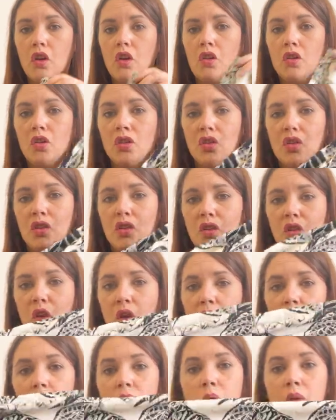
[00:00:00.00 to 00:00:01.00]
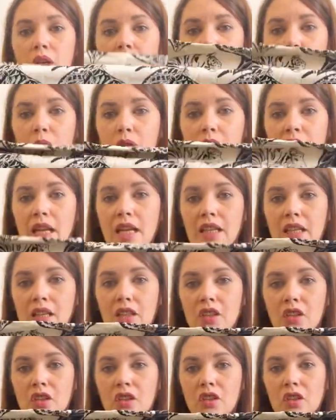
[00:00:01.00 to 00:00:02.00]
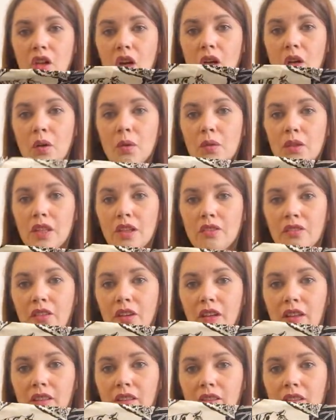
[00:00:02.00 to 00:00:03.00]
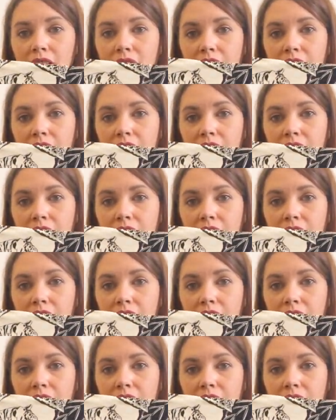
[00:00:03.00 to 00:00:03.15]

so unique and so different.